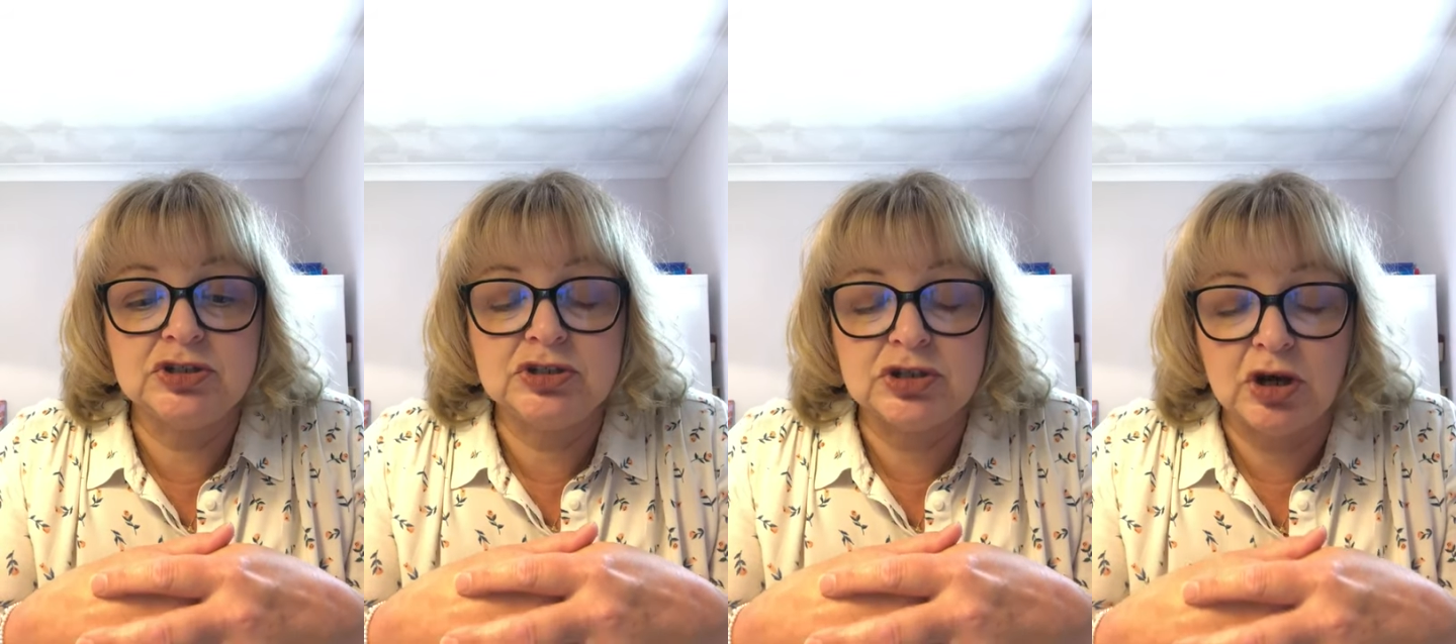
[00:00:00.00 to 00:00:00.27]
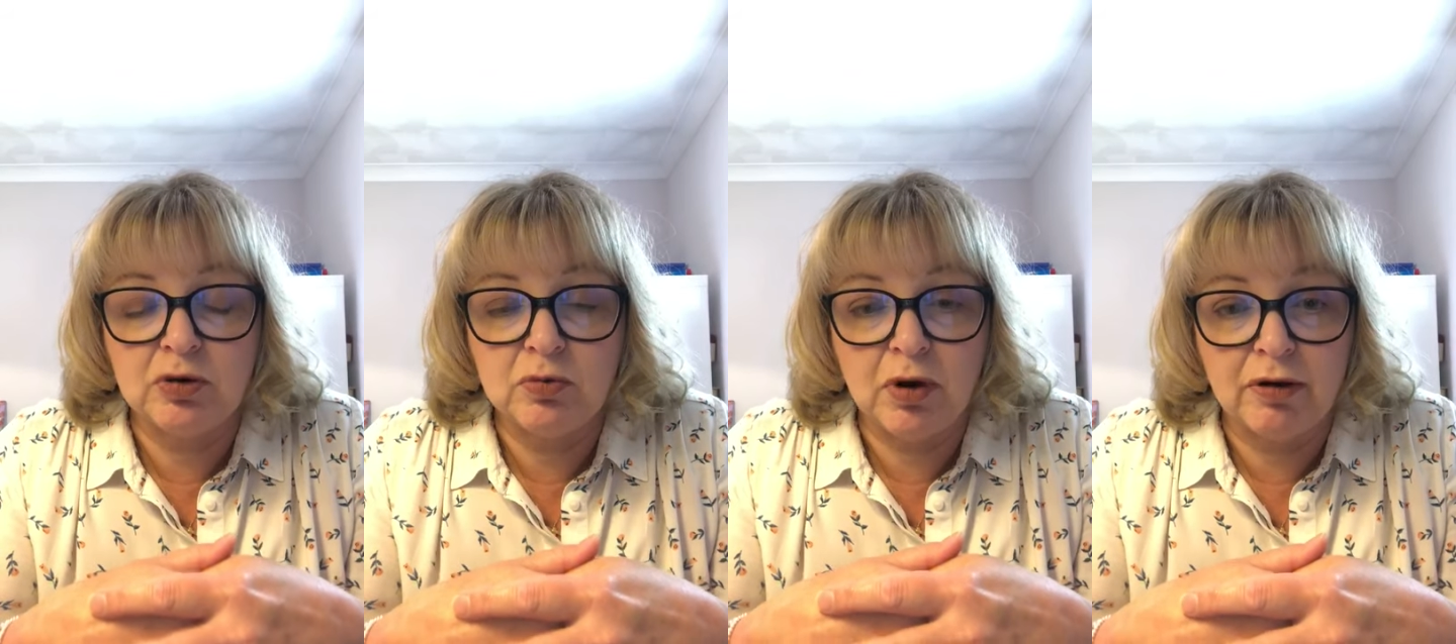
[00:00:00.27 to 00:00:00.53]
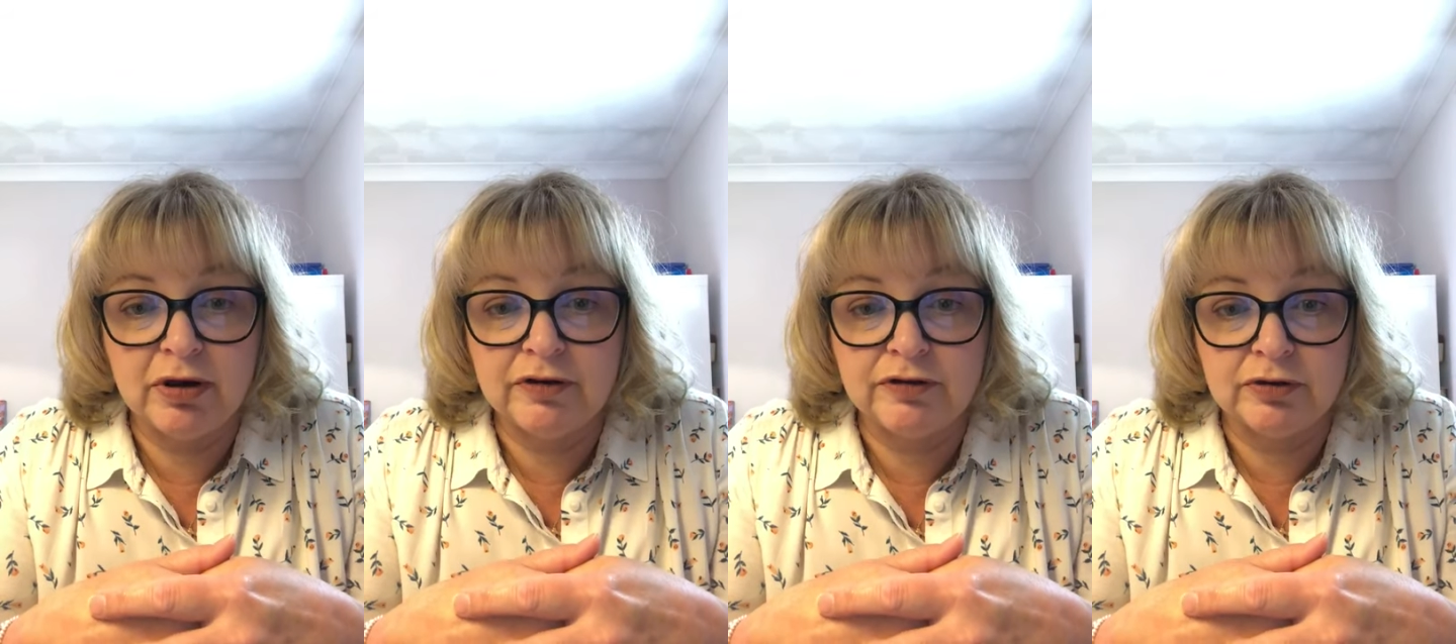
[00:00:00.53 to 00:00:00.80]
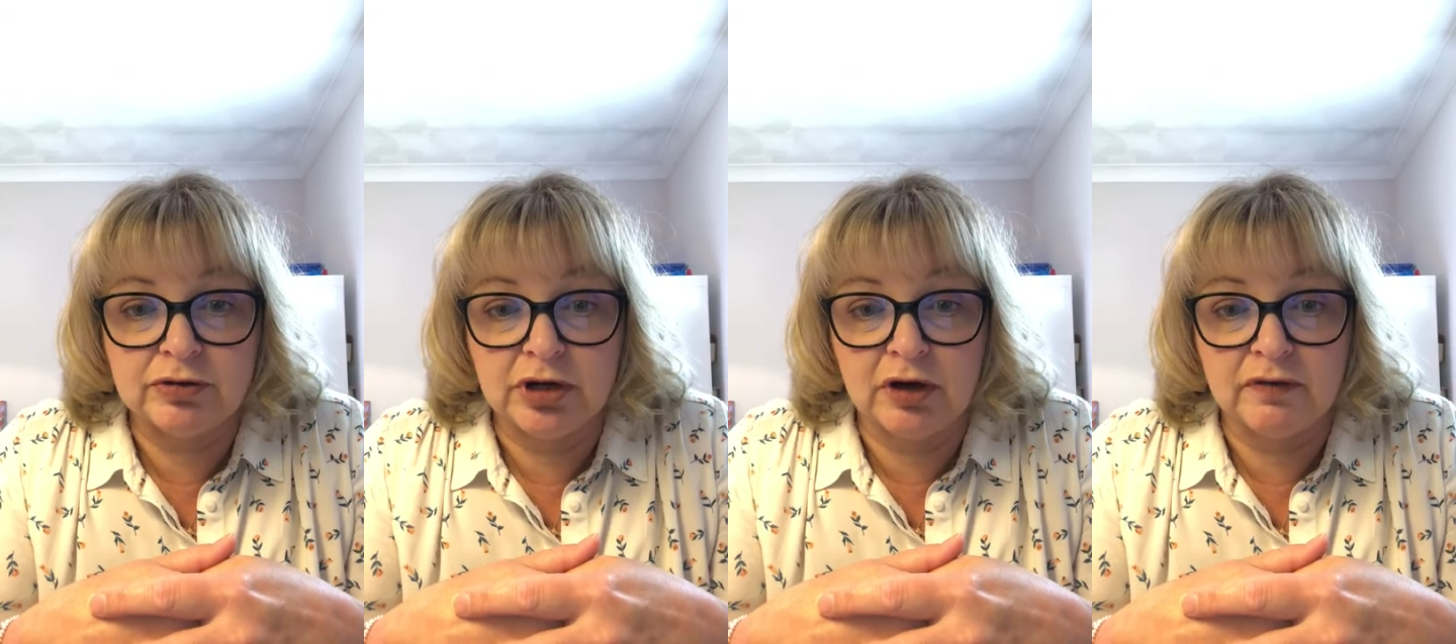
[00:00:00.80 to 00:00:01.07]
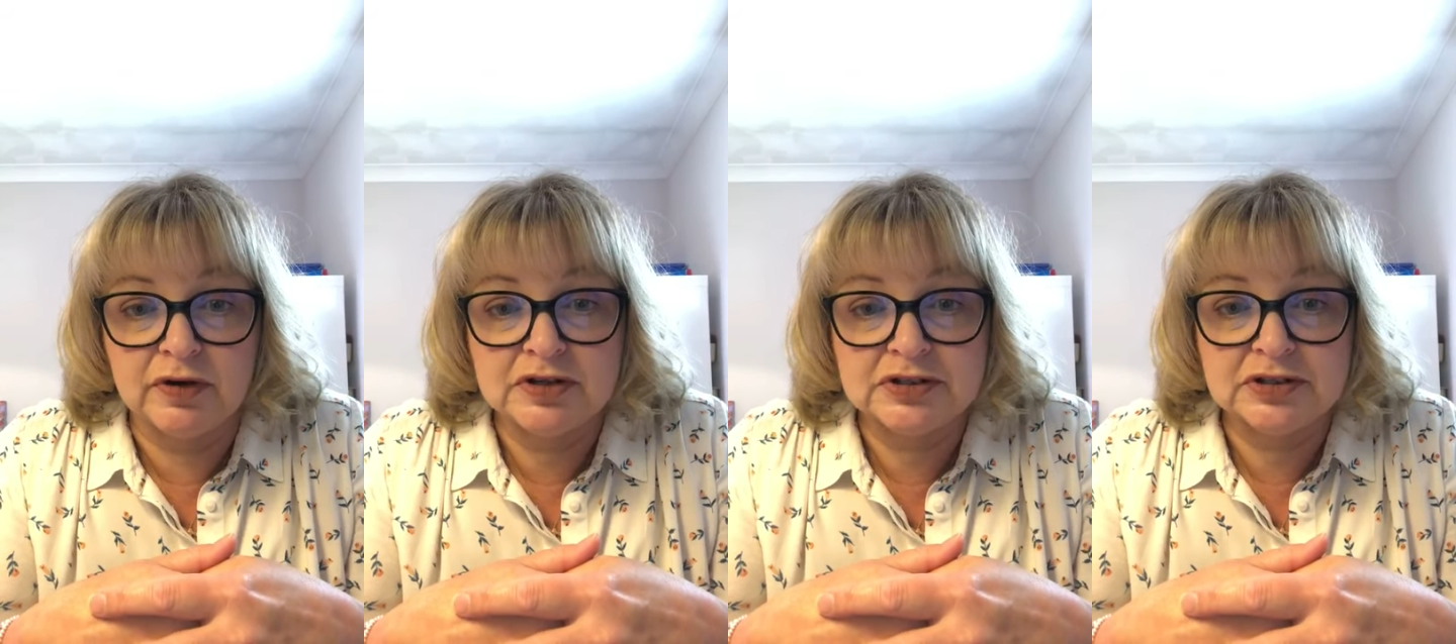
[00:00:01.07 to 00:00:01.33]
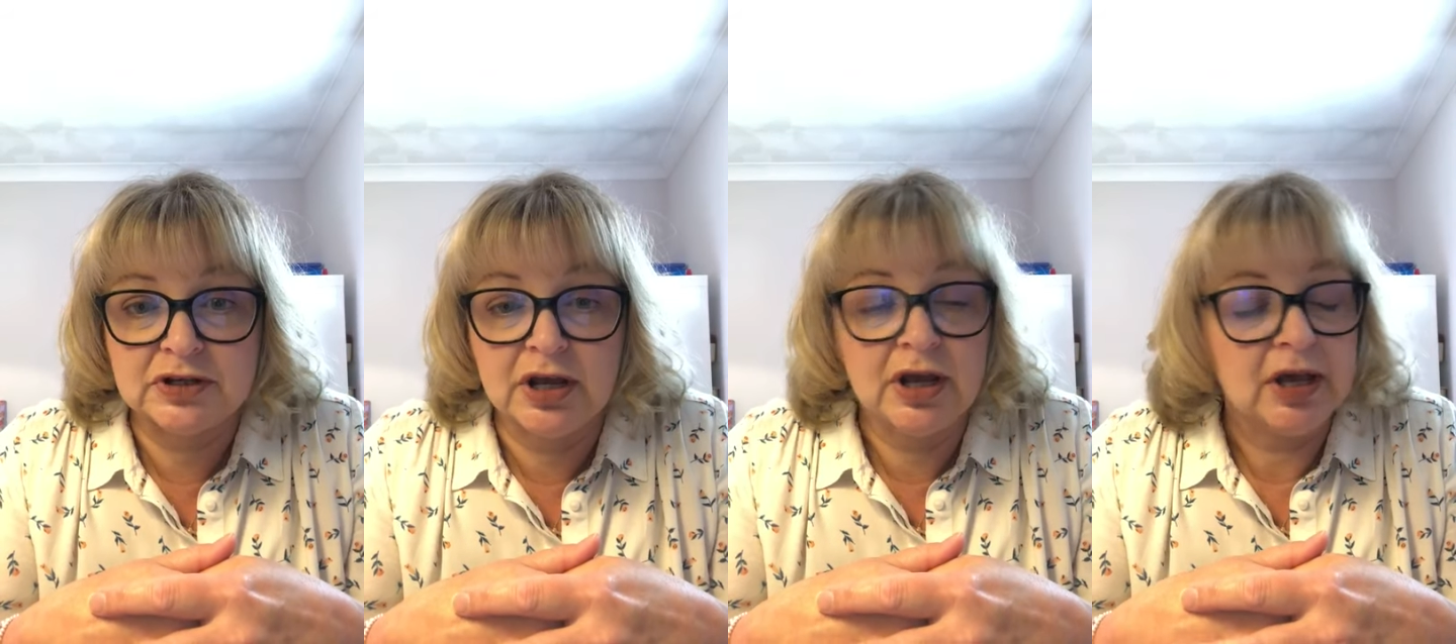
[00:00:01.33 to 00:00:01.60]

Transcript: don't worry if you're nervous,